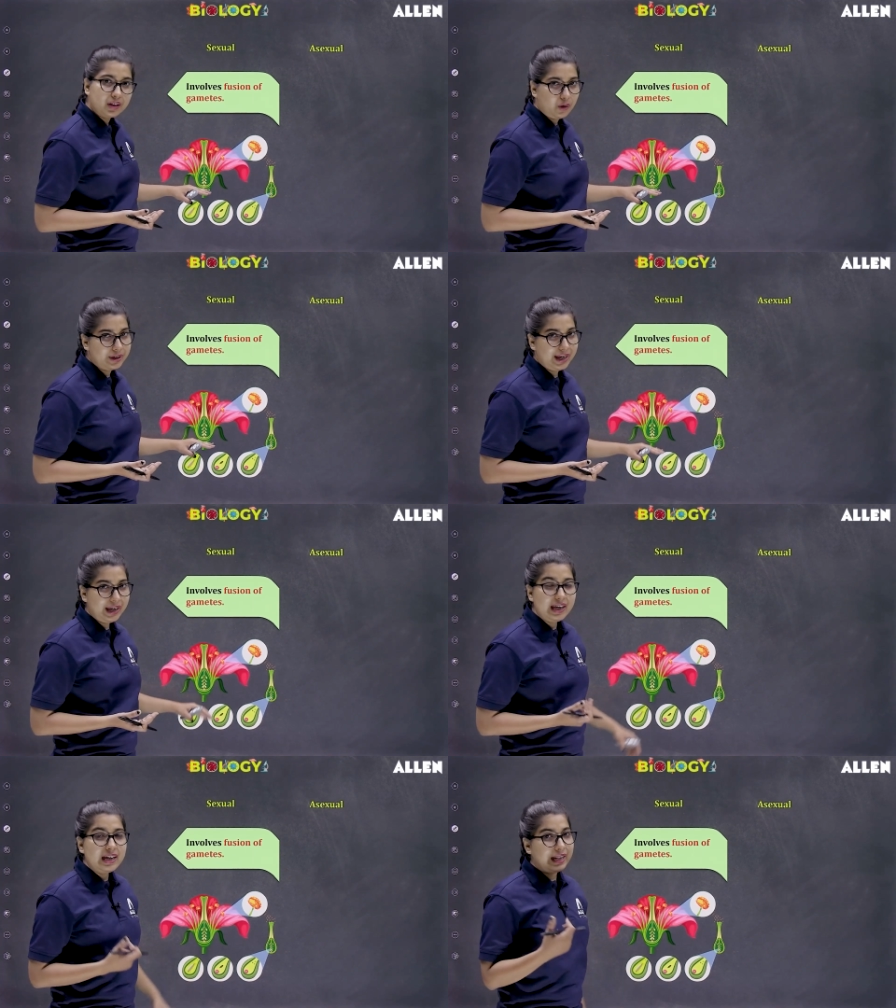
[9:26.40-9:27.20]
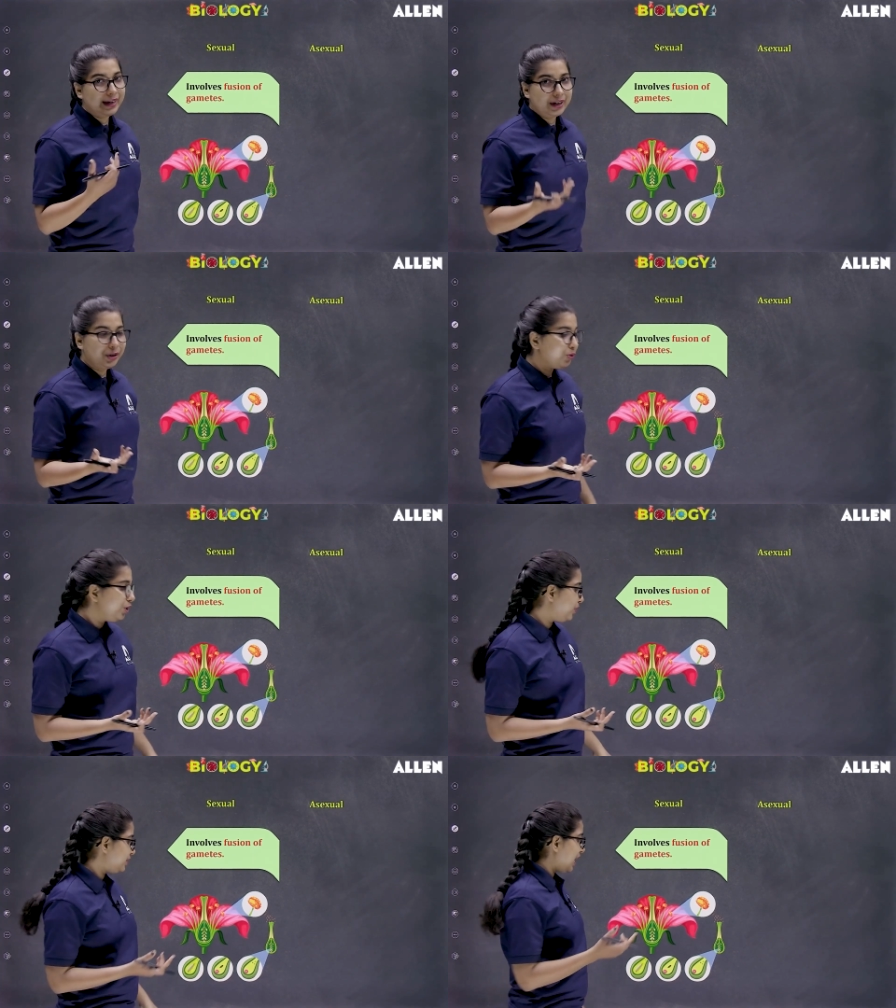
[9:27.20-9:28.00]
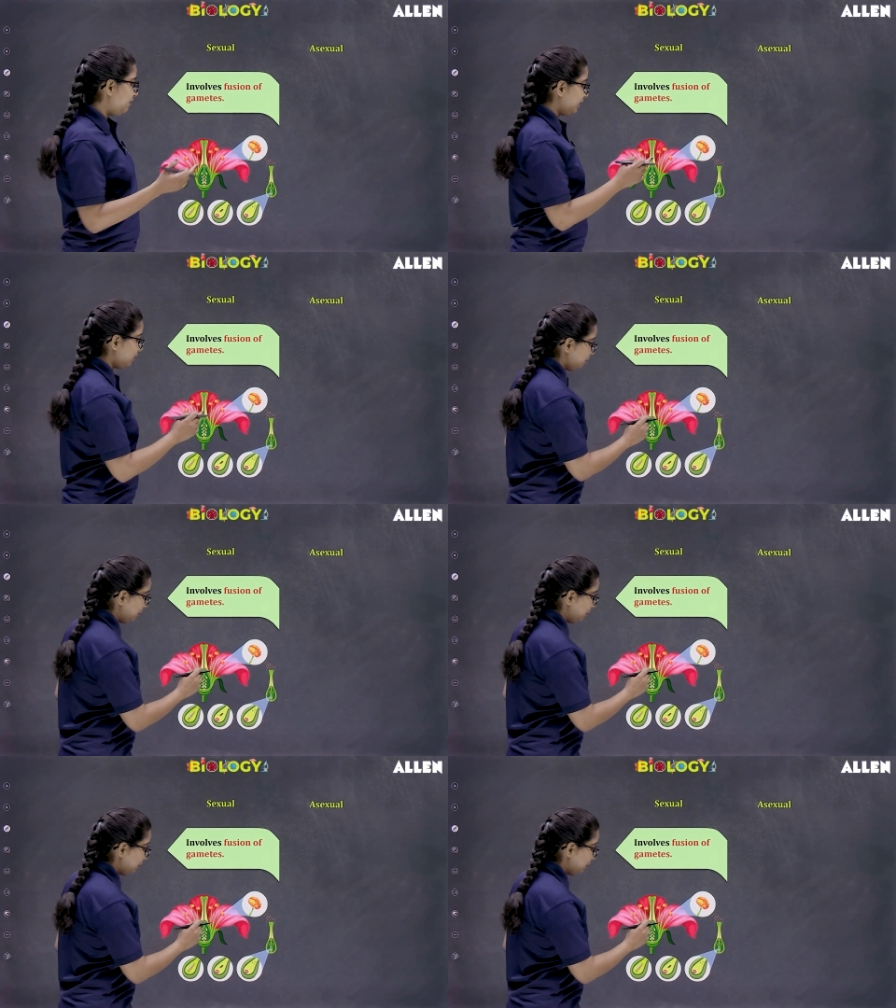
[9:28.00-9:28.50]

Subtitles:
Okay, like I told you, it is having the